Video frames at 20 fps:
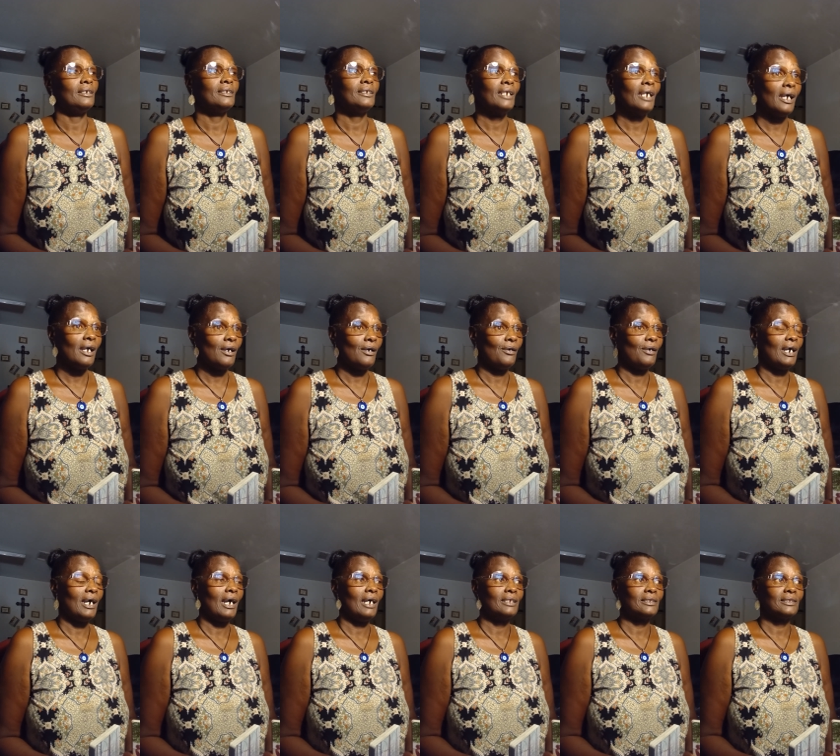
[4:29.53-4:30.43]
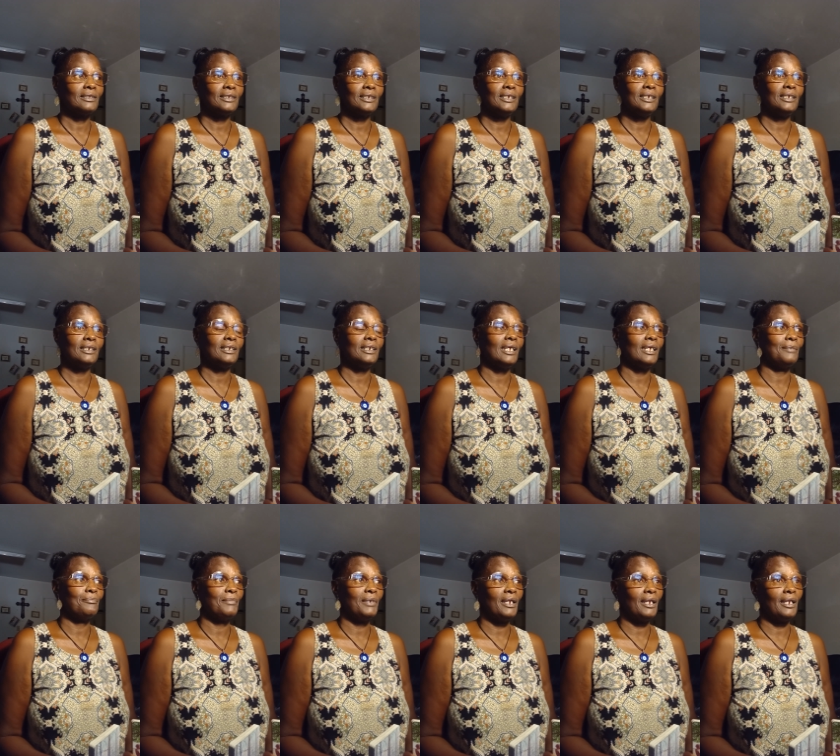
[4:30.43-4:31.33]
Y'all, I seen
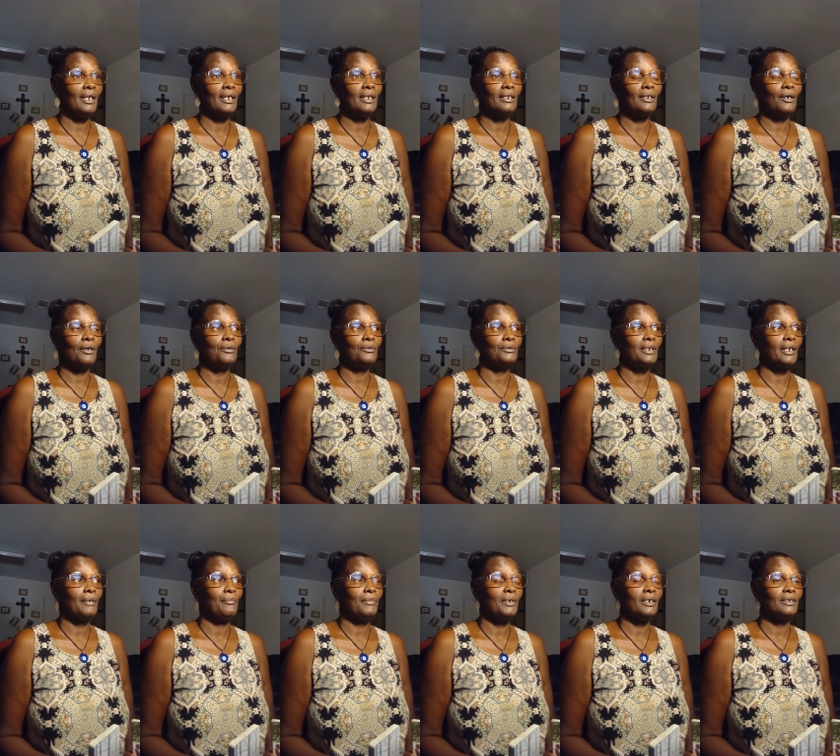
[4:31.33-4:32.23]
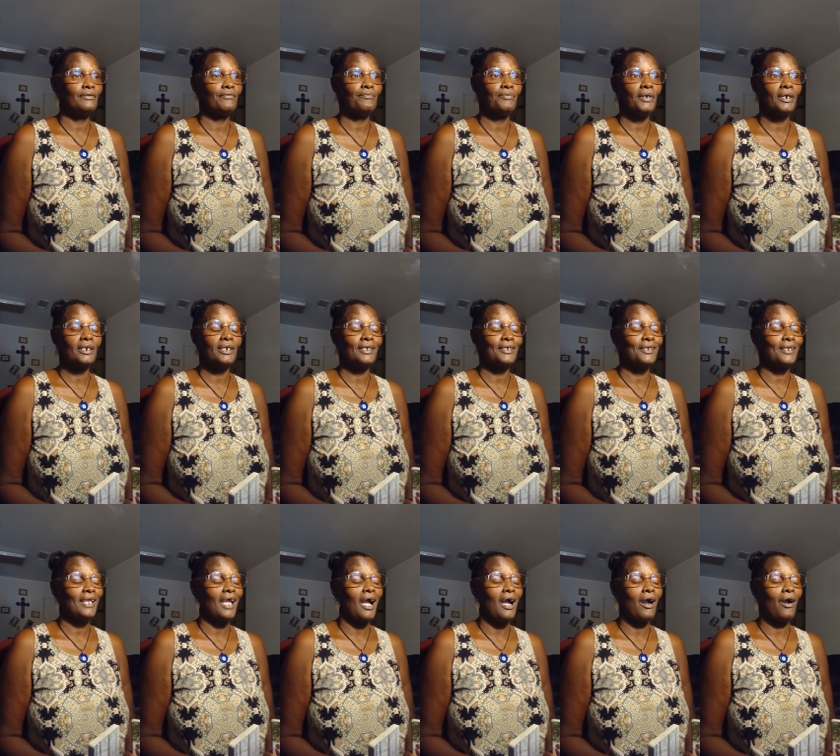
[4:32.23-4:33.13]
that man on that
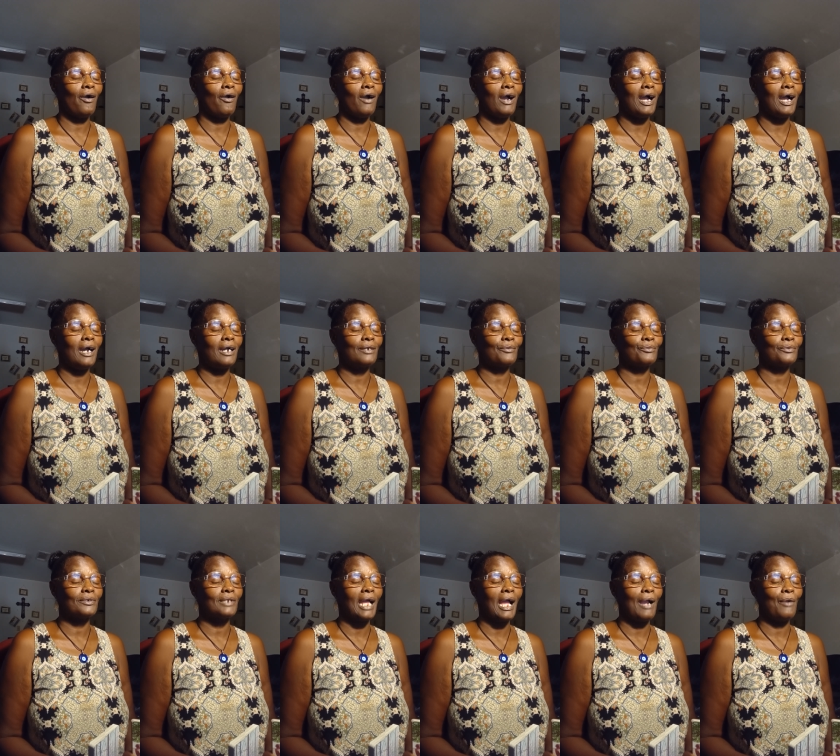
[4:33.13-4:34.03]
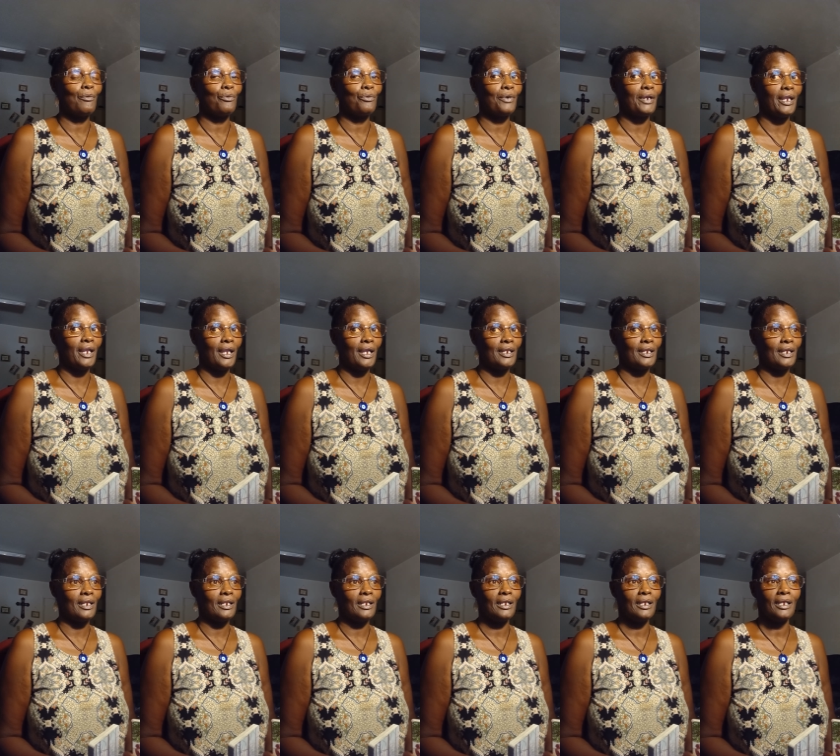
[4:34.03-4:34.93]
motherfucker. Y'all, I I read
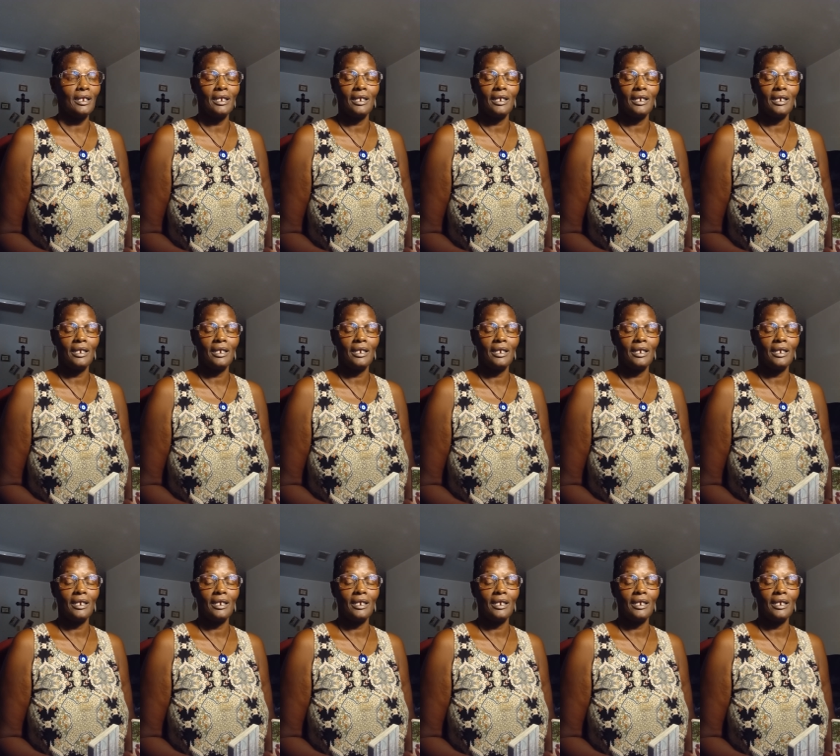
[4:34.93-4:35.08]
it.